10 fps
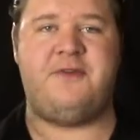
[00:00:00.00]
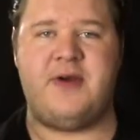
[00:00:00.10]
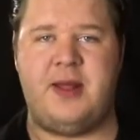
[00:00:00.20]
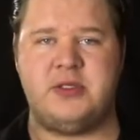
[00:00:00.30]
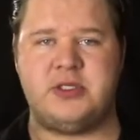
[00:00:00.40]

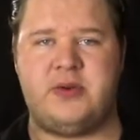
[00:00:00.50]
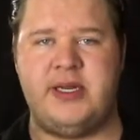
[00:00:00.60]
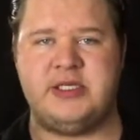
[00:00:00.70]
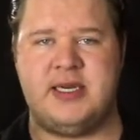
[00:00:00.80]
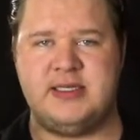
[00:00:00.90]
find those
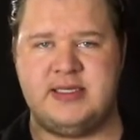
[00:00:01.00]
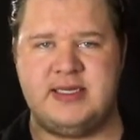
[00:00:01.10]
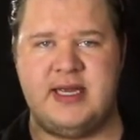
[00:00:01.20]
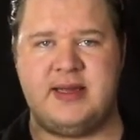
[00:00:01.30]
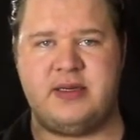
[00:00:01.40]
screenshots, you
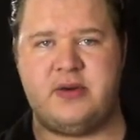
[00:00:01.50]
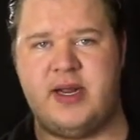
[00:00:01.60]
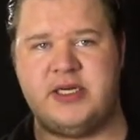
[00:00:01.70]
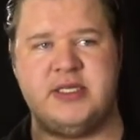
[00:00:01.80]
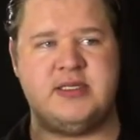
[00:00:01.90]
take that
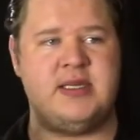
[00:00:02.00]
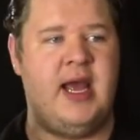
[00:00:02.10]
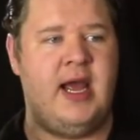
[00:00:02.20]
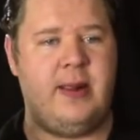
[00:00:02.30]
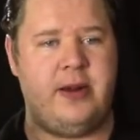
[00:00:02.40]
directions,
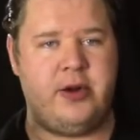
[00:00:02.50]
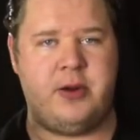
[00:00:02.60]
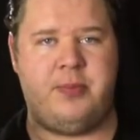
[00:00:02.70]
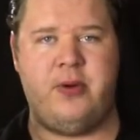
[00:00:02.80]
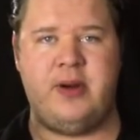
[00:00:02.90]
and then you're
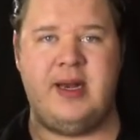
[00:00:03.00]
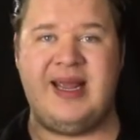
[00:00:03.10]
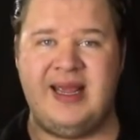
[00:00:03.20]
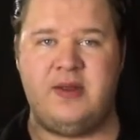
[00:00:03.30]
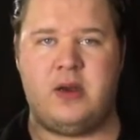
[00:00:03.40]
going to put
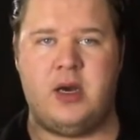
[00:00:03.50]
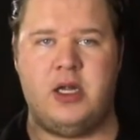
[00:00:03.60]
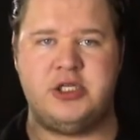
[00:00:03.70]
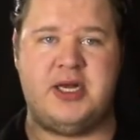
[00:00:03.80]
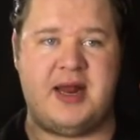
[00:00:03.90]
it in the
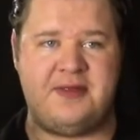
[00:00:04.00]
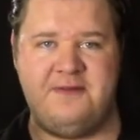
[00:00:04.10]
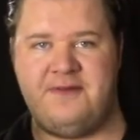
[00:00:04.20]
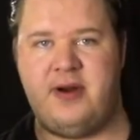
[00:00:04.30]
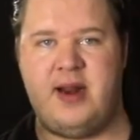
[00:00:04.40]
call sheet at the
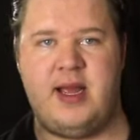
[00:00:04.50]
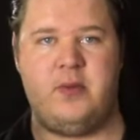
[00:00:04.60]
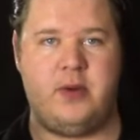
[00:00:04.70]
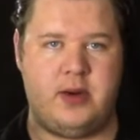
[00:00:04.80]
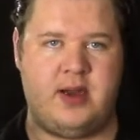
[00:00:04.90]
very
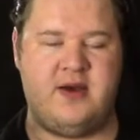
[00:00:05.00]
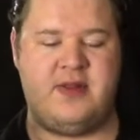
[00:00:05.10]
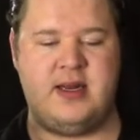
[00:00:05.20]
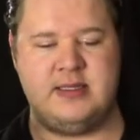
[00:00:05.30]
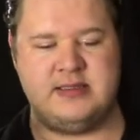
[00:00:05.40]
end. We're going to cover
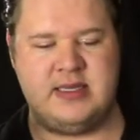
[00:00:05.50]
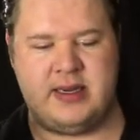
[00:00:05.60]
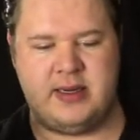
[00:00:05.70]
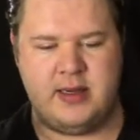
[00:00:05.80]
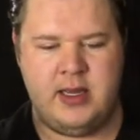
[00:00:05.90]
that in a
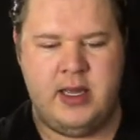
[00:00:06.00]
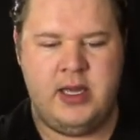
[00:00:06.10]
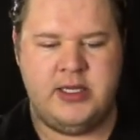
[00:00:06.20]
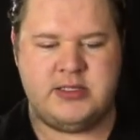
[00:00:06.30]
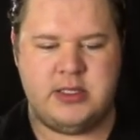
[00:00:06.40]
second.
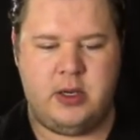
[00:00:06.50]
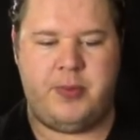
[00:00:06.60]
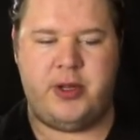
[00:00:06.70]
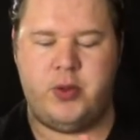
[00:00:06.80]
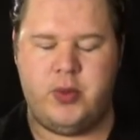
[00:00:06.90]
So,
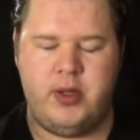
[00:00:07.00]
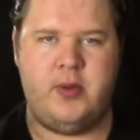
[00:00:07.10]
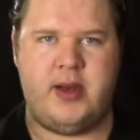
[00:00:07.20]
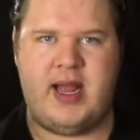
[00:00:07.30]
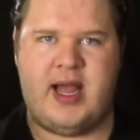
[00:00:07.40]
but you really
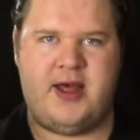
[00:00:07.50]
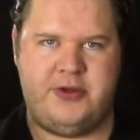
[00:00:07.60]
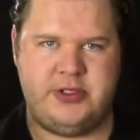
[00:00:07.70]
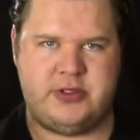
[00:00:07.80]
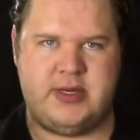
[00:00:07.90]
want to add
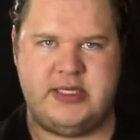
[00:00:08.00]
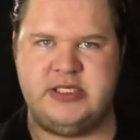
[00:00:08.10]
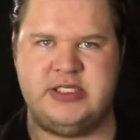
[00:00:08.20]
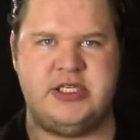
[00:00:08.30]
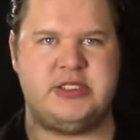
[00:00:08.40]
those
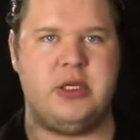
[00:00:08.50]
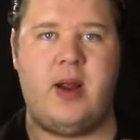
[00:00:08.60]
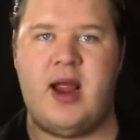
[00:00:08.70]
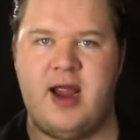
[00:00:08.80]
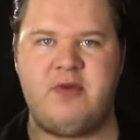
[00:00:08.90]
directions just so
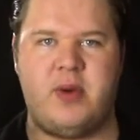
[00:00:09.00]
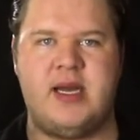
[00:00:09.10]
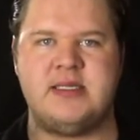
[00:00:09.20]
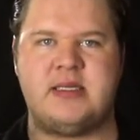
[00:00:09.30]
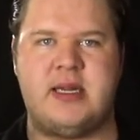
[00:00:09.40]
everyone
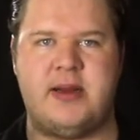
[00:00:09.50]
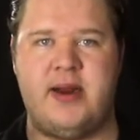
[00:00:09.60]
has a clear